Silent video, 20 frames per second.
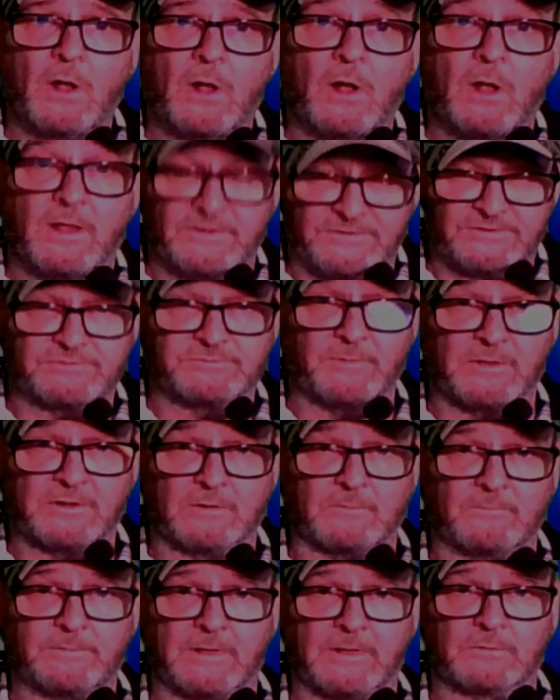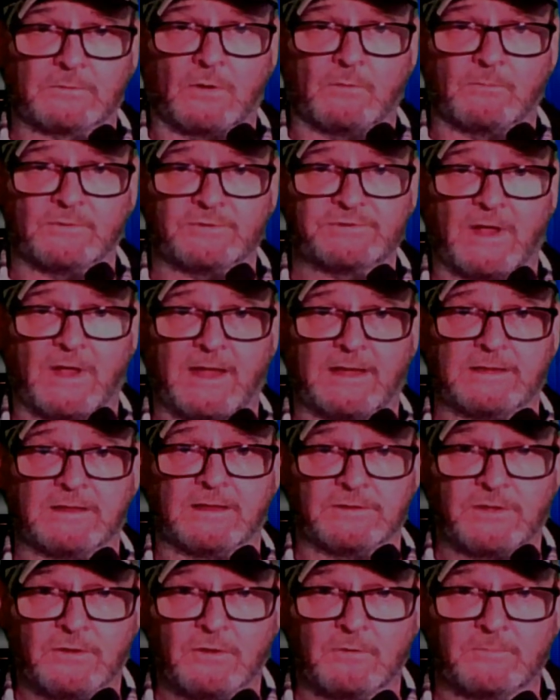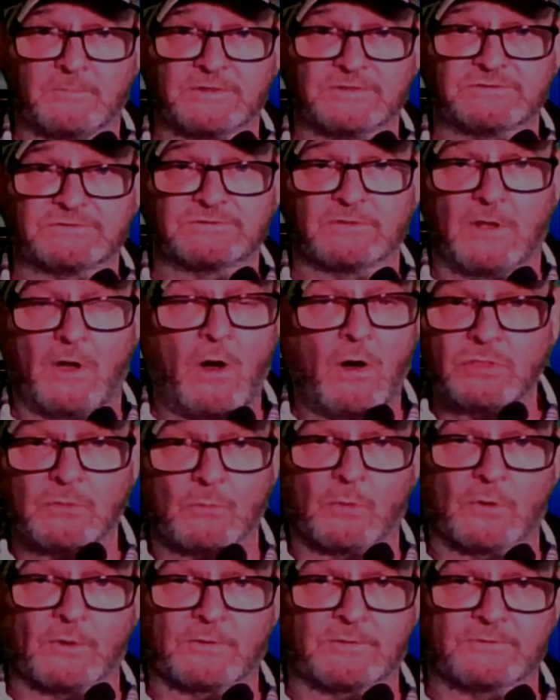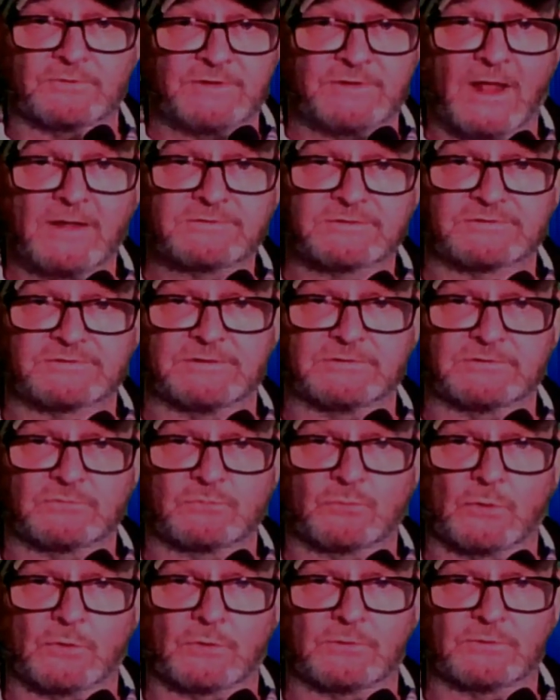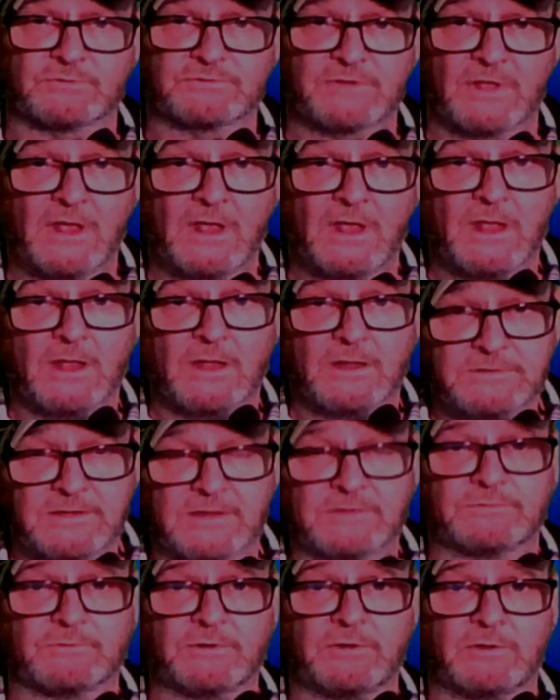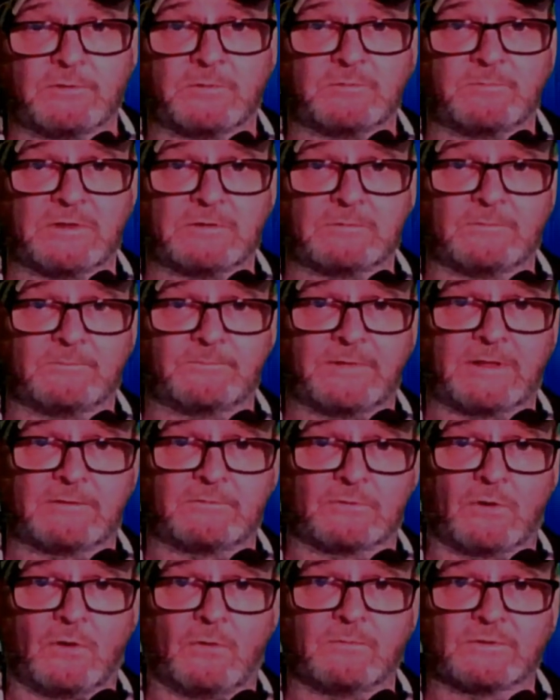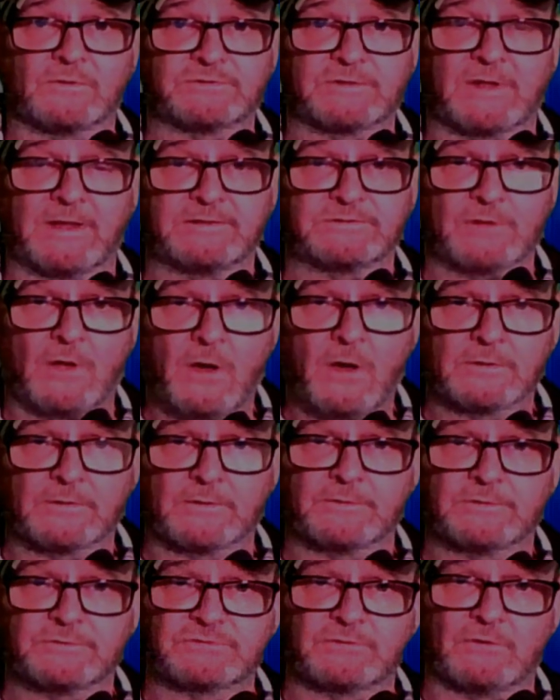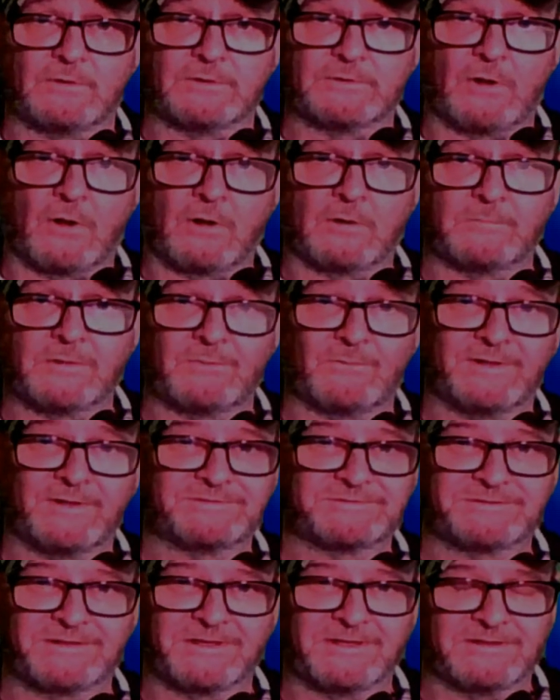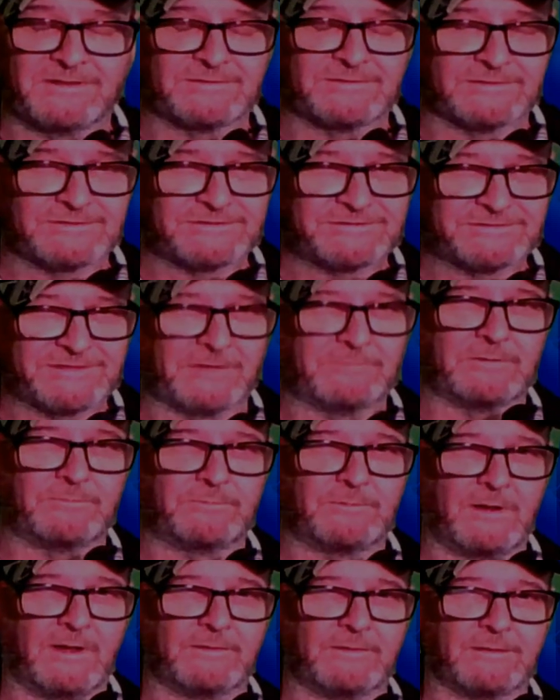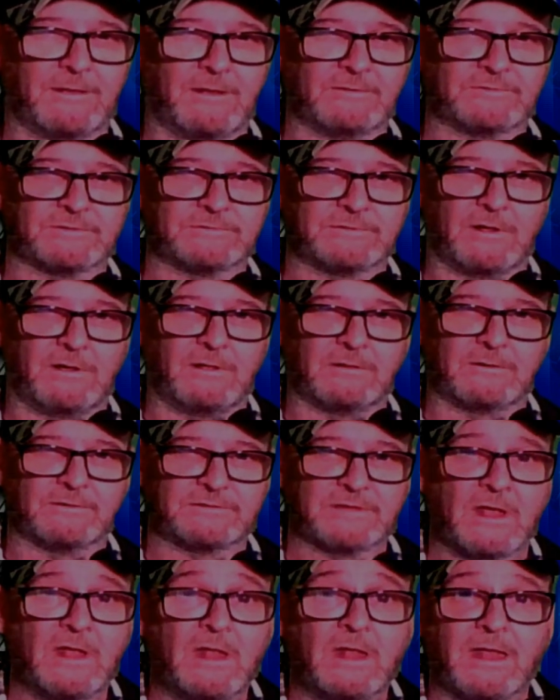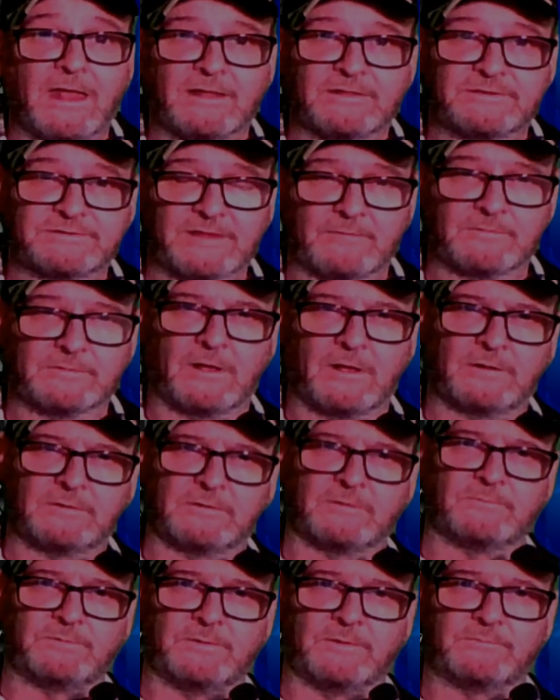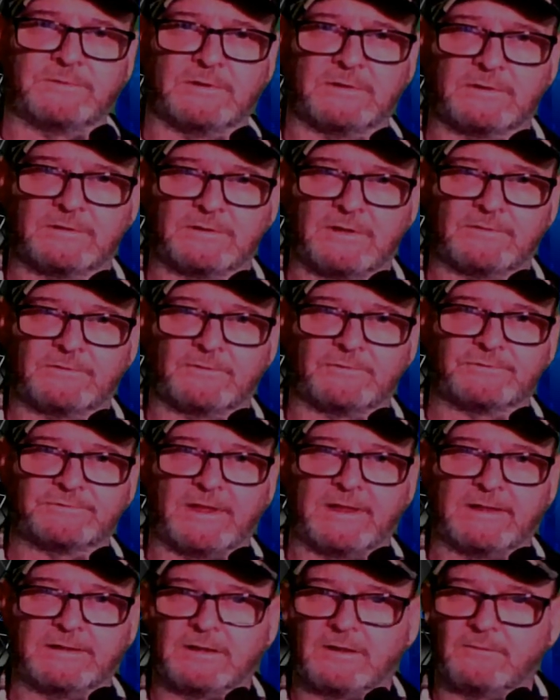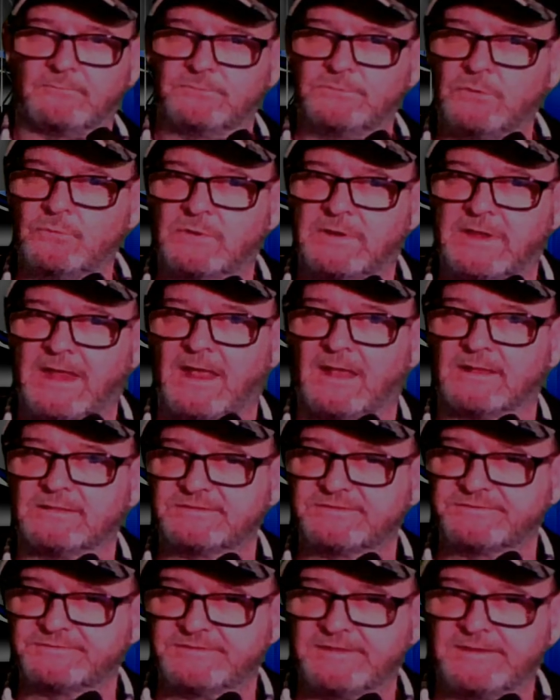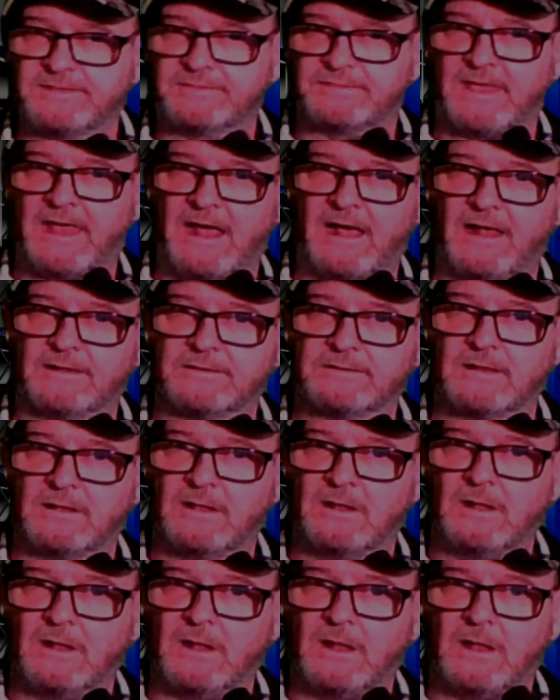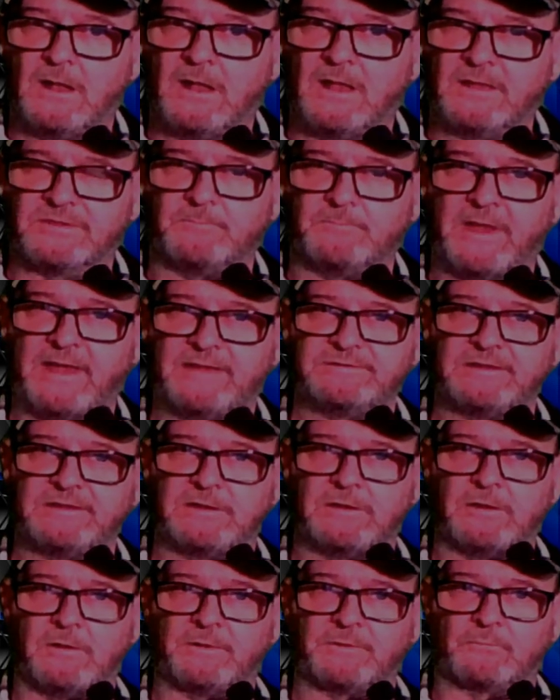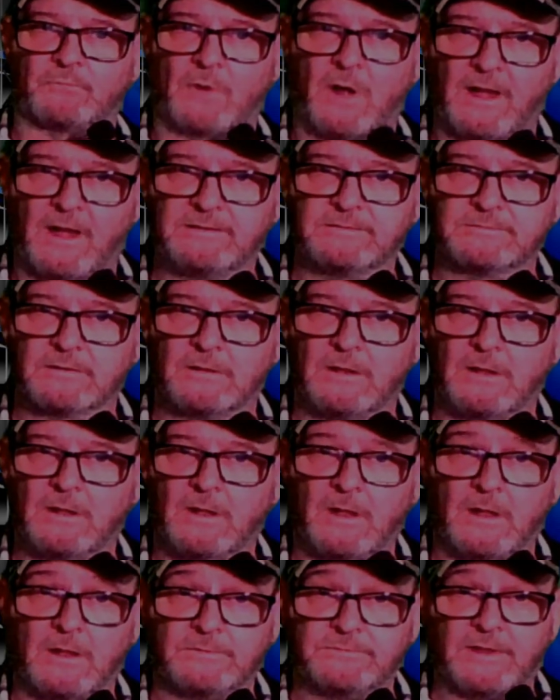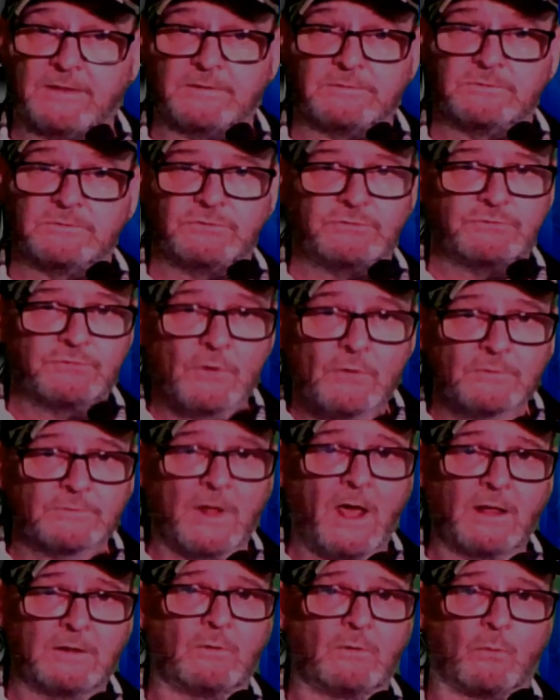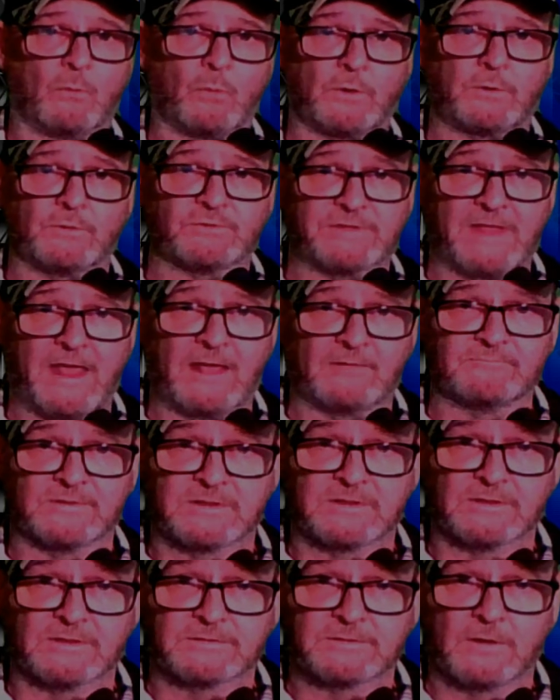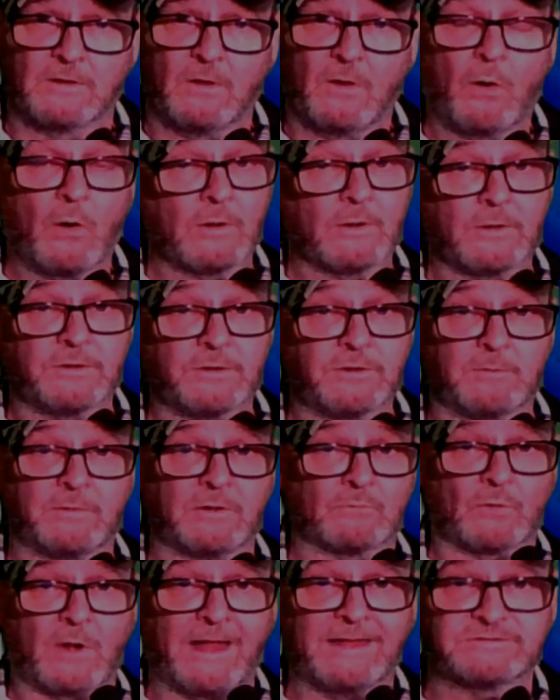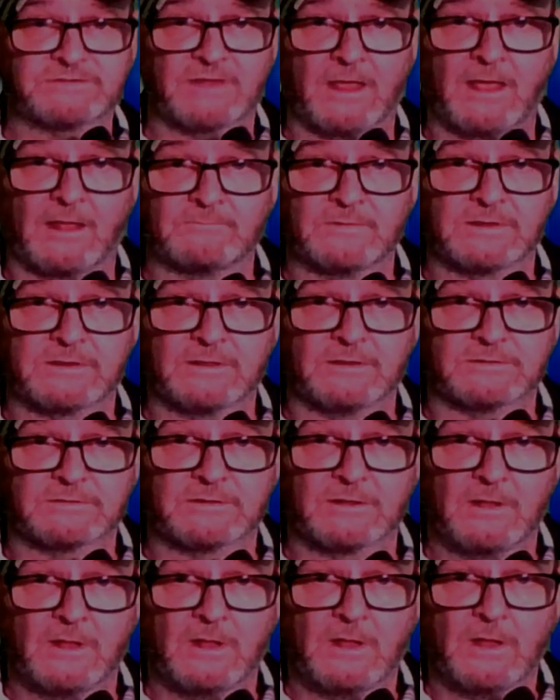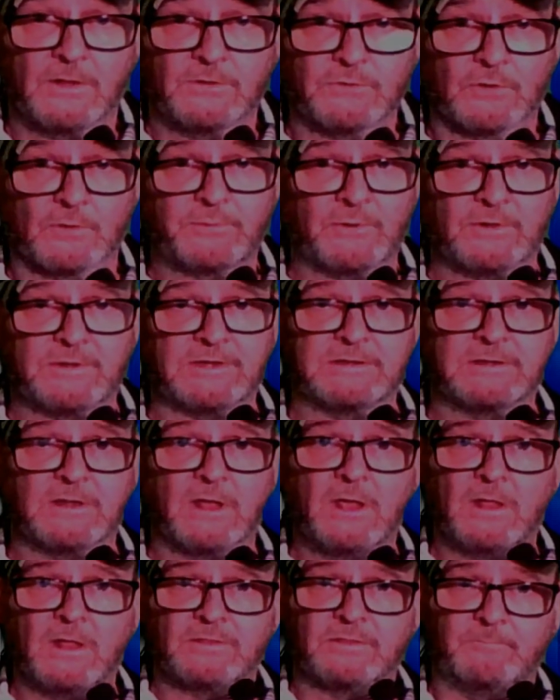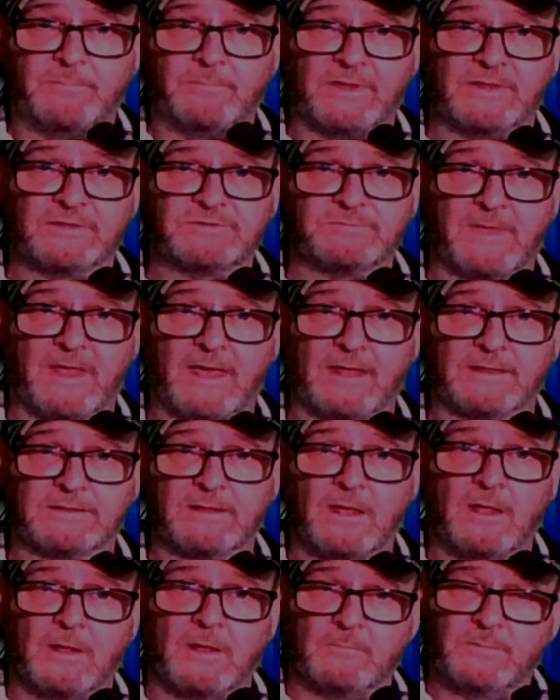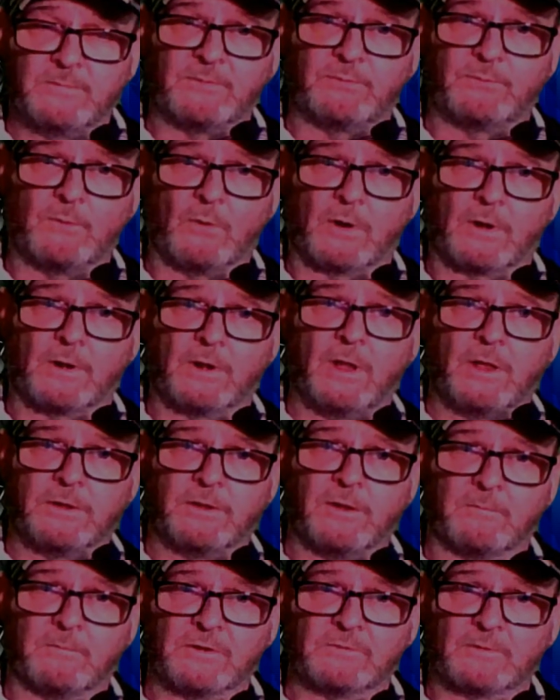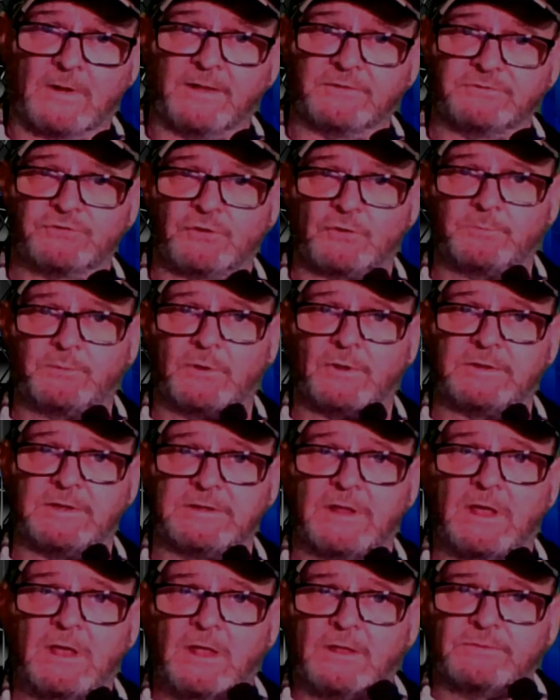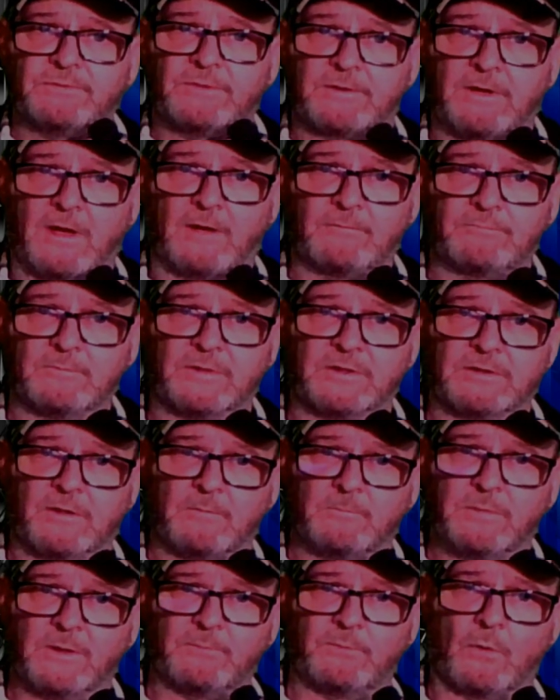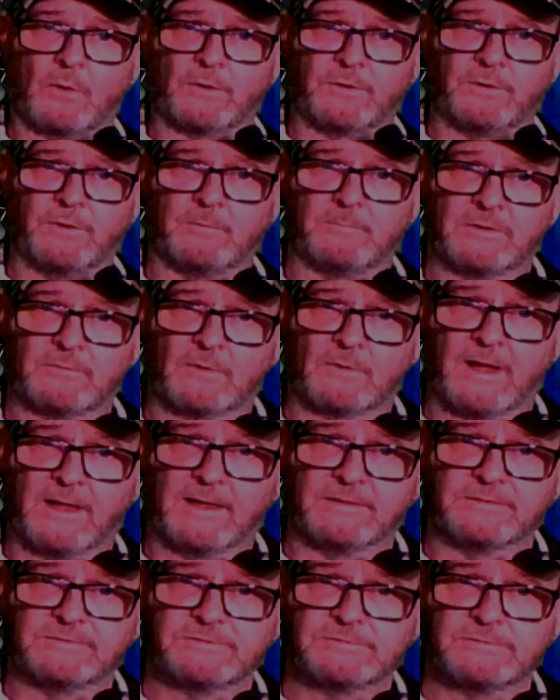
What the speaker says: is this minimum federal oversight. And humans, all the workers, not just injured workers, need their human minimum federal oversights honored, so an arm in one state isn't $75,000 and $750 in another state. And if you can't see that as a basic human right, then you're not a workers' advocate or a human rights advocate. You're putting the businessman before human rights. You're putting the government before human rights.